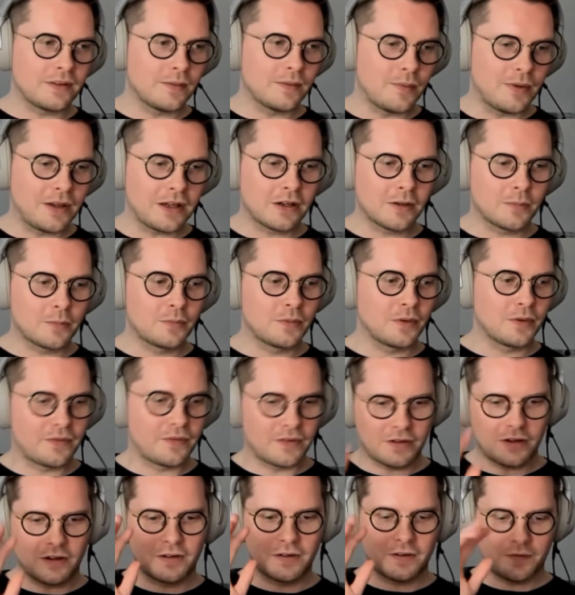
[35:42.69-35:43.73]
the makeup of
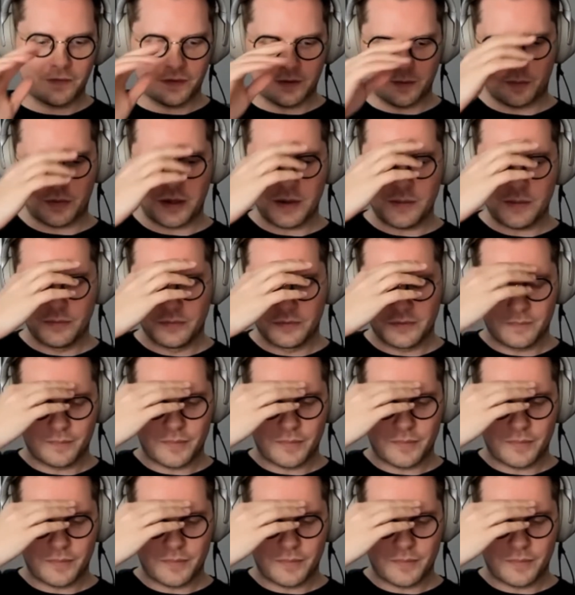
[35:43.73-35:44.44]
the